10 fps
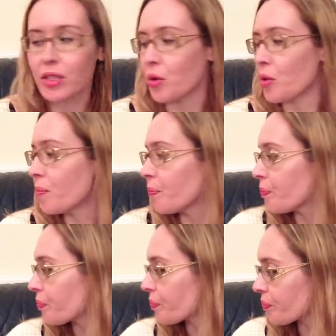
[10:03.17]
So
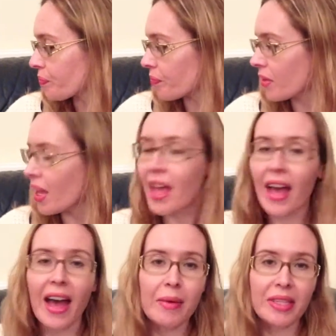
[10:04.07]

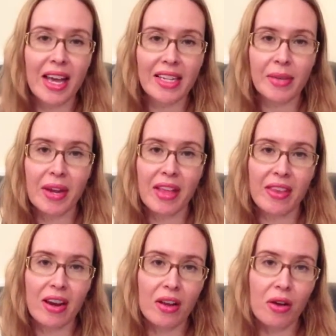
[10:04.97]
I was glad I went in
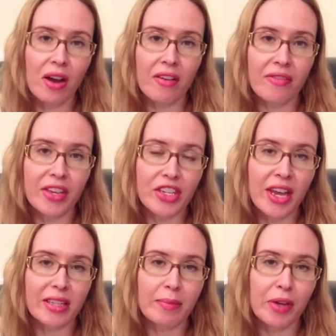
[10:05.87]
there and got her feet
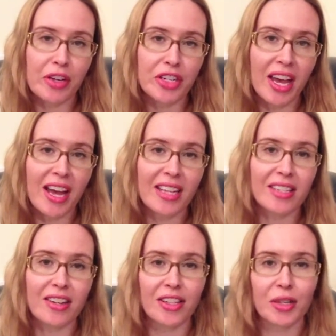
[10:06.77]
checked, because she has
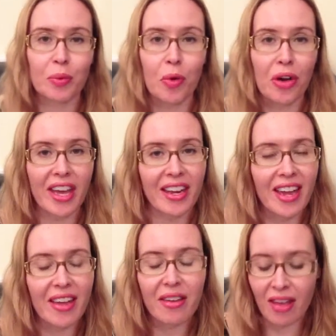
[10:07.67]
started walking
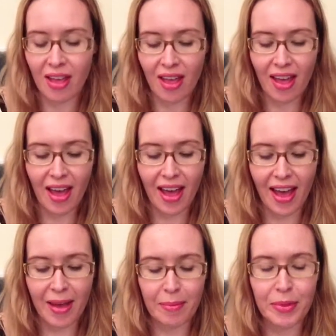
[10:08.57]

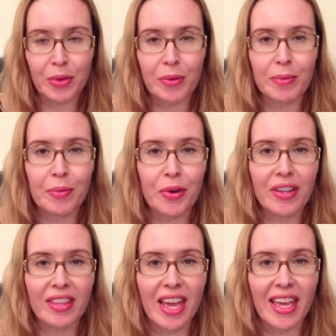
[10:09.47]
now. So it was
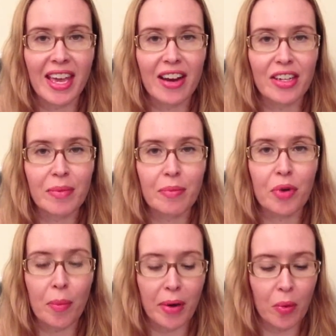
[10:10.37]
important that I get her some
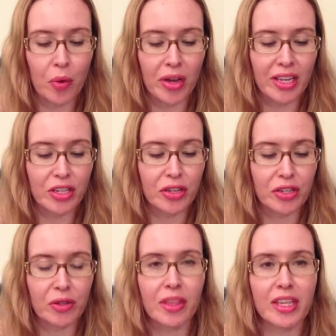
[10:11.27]
proper walking shoes.
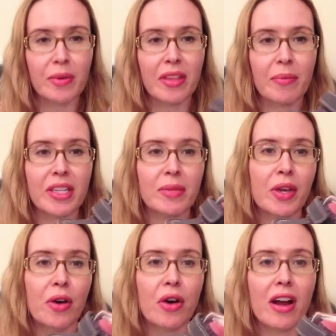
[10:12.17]
So these were the ones we
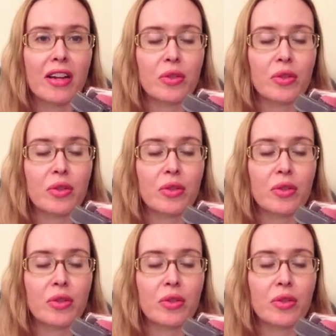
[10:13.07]
got her.